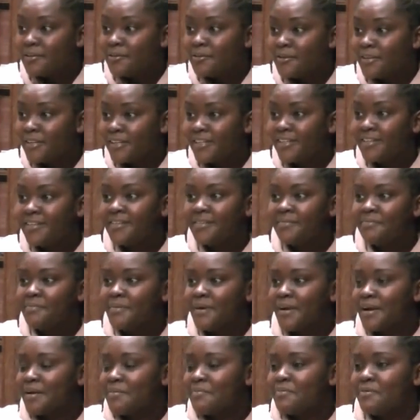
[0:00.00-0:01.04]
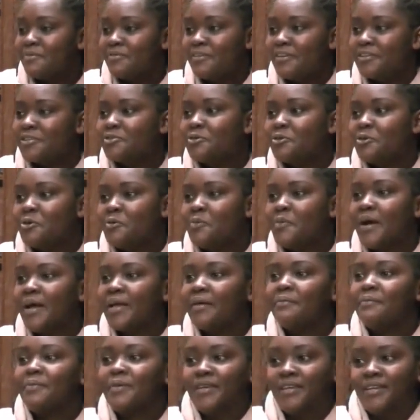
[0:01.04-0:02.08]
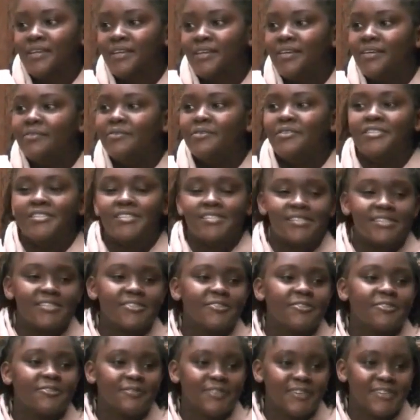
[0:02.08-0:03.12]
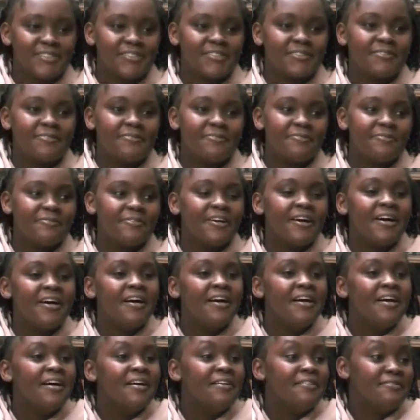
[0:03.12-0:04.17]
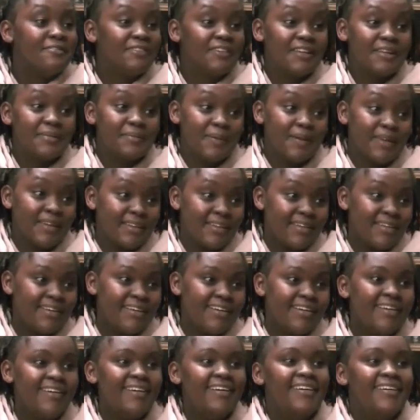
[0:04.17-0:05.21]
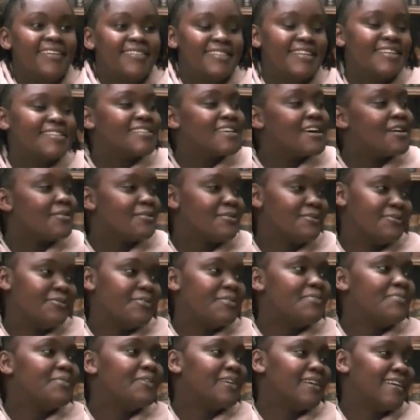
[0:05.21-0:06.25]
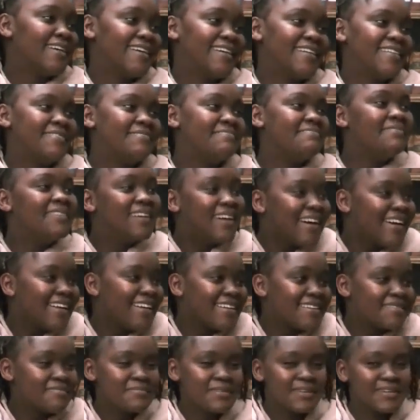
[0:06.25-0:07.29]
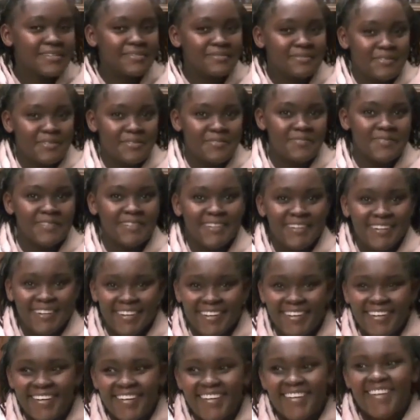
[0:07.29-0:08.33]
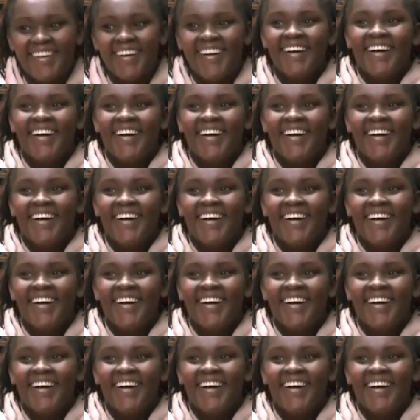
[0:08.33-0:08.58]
Chepkoech, but I prefer to go by Pini, which is a short version of Philippine. That's how informal I am, a little bit informal.